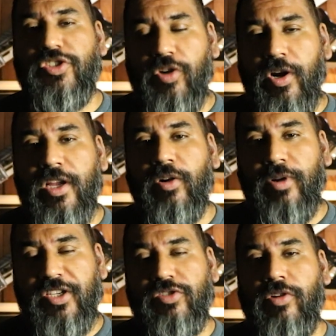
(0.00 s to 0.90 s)
starting a
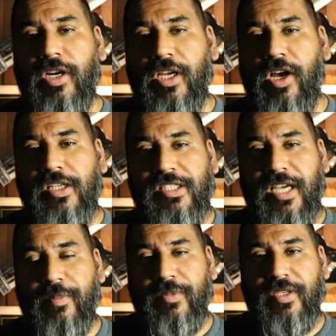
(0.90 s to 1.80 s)
restaurant
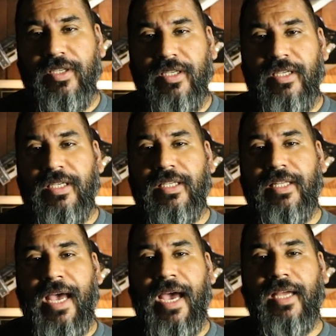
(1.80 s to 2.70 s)
concept
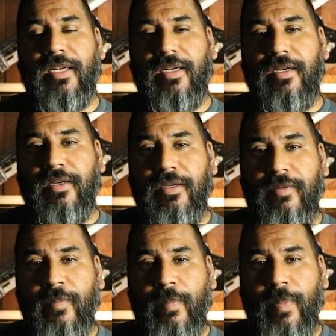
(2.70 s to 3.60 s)
that
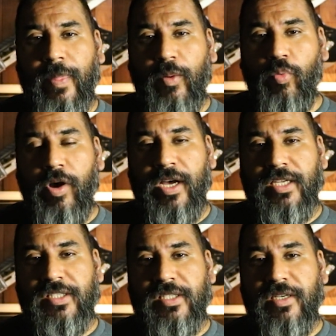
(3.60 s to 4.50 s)

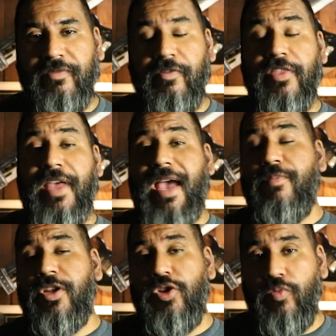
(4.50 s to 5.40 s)
was, for
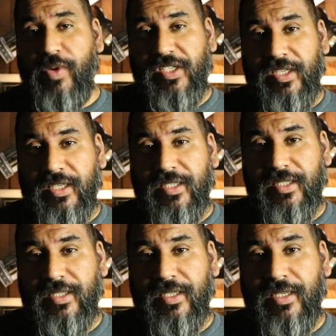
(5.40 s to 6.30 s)
them, a new
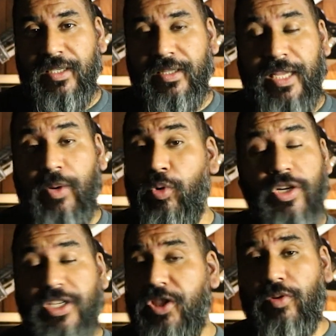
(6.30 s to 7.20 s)
business. They
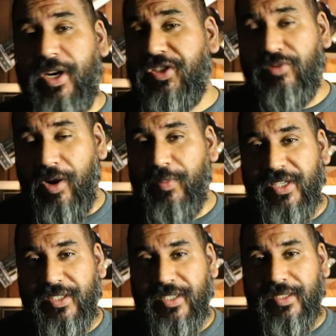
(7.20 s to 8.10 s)
weren't in the restaurant
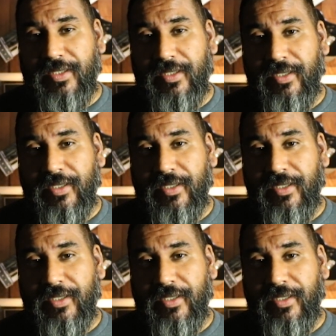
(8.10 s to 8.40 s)
business.